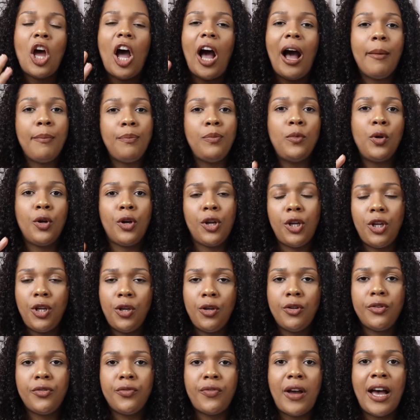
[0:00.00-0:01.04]
I'm not a
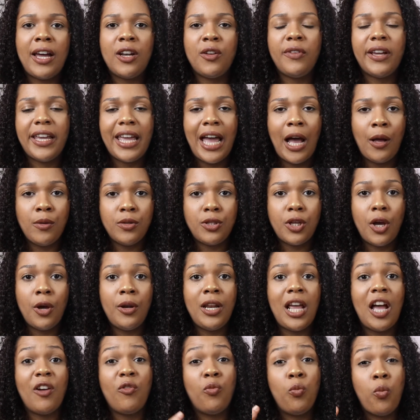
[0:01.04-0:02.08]
huge fan of accounts that
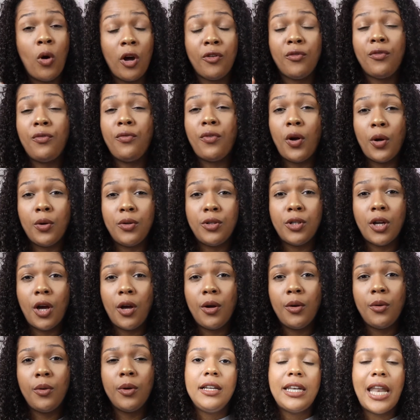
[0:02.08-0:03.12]
only have one
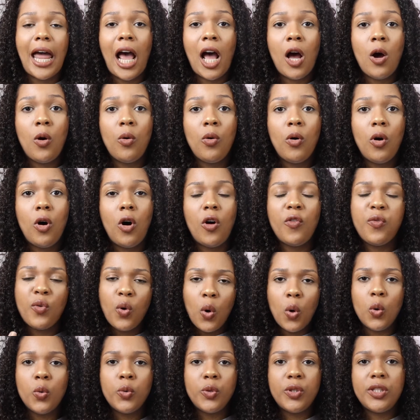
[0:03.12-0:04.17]
photo. Now, of
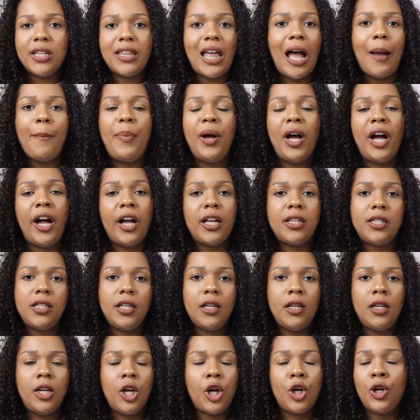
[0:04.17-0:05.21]
course, that
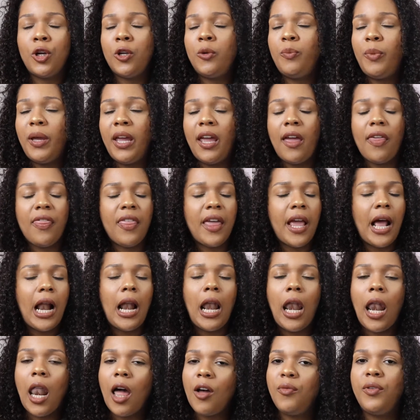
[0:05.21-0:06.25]
person could be the
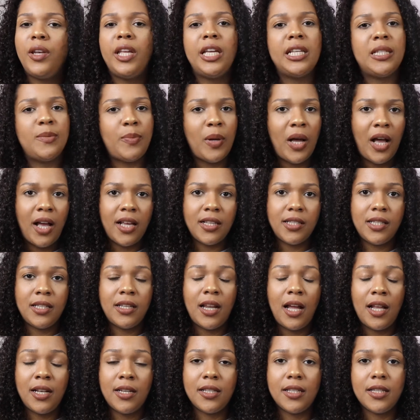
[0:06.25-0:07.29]
loveliest person
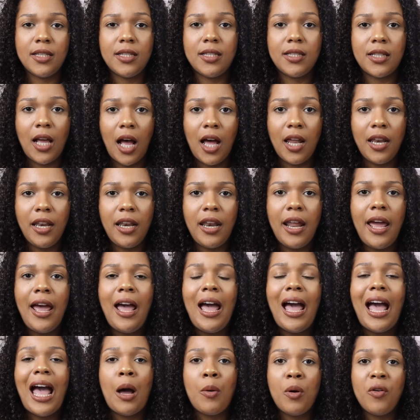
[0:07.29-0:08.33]
under the sun.
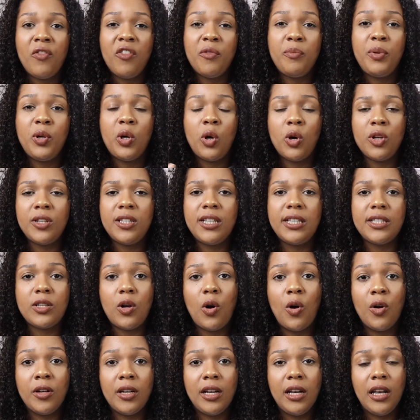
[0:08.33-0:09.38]
However, because it's
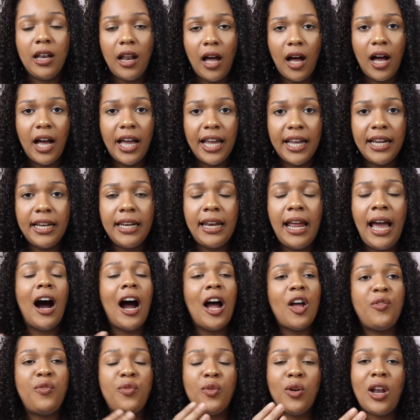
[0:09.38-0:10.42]
online,
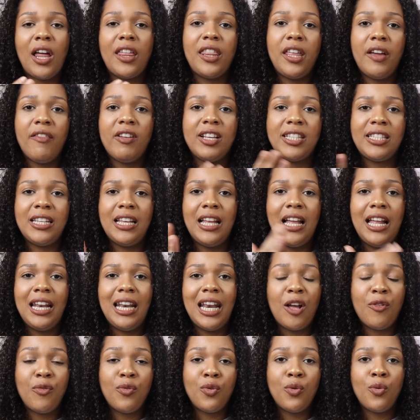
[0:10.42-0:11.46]
I feel like there is a,
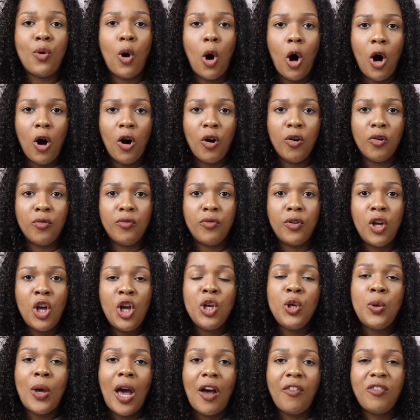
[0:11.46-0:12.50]
level of,
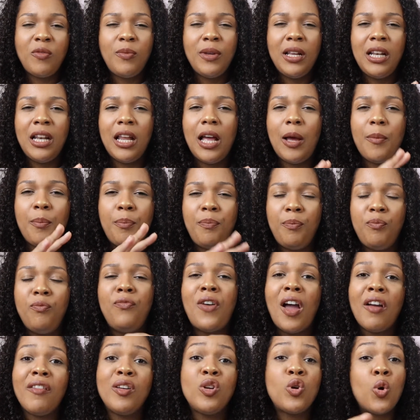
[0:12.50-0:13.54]
you have to be
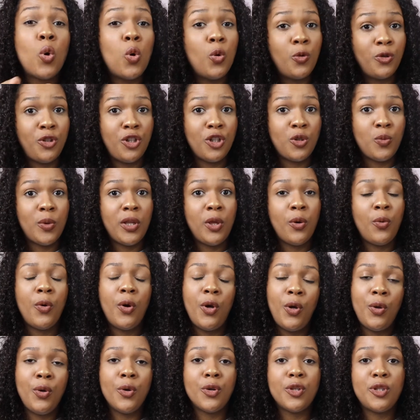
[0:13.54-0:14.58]
very cautious with who,
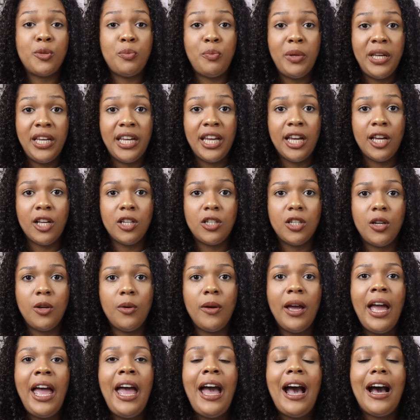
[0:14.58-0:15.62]
who you're speaking to. And
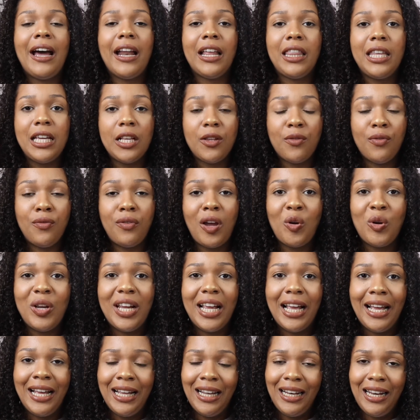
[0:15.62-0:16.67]
I think it's very
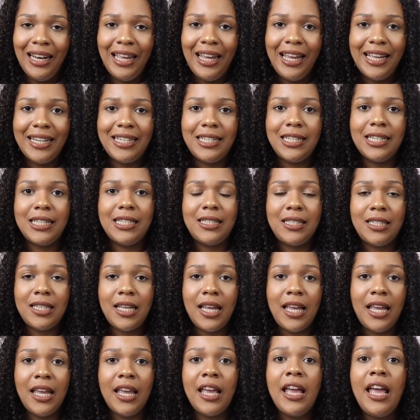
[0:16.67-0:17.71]
clear to
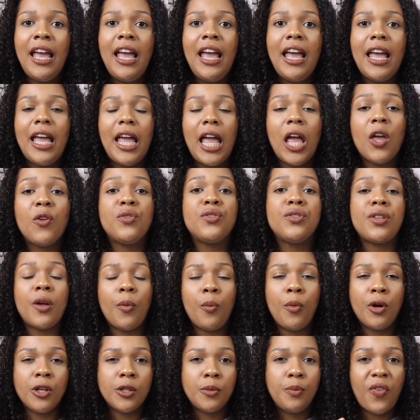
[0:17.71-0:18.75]
see if
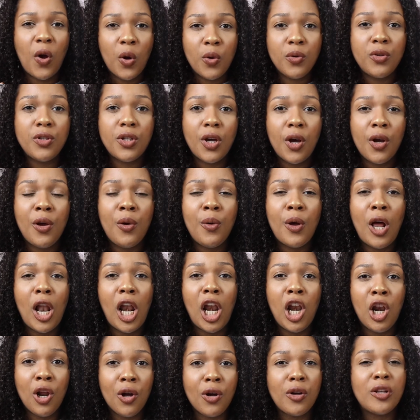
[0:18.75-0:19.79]
someone's photo
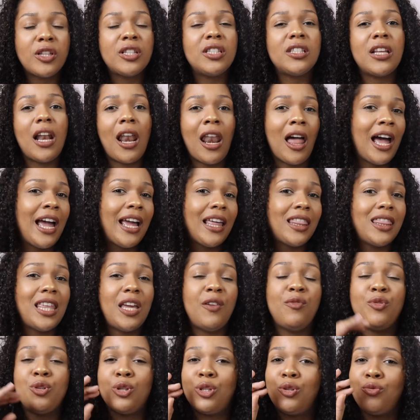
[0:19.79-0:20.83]
looks like
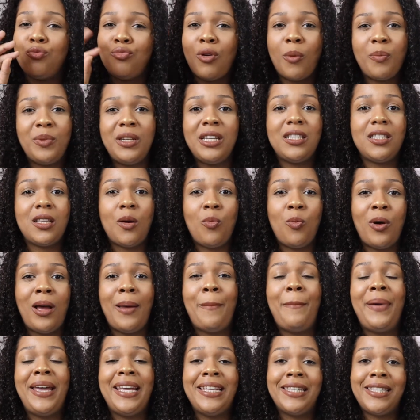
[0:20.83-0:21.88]
they've just robbed it somewhere,
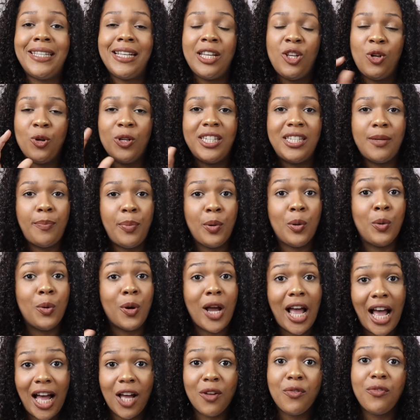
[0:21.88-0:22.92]
basically a typical
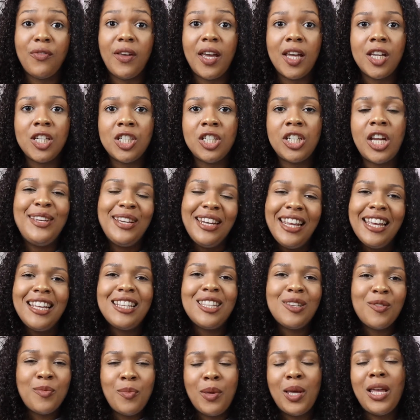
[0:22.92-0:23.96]
catfish. You need
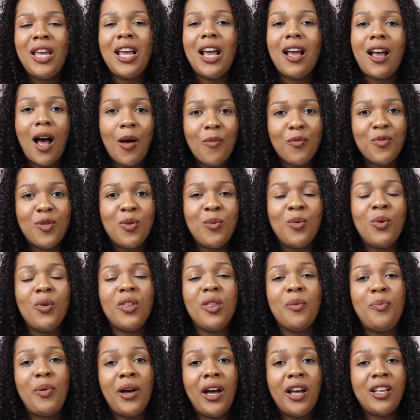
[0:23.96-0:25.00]
to be comfortable with
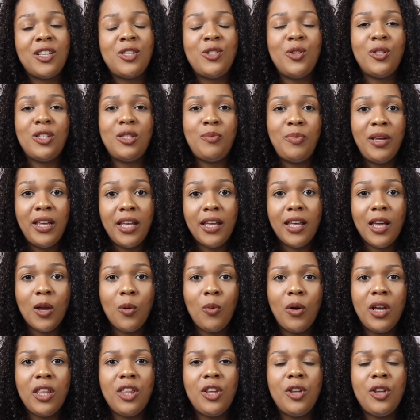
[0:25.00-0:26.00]
the person you're speaking with.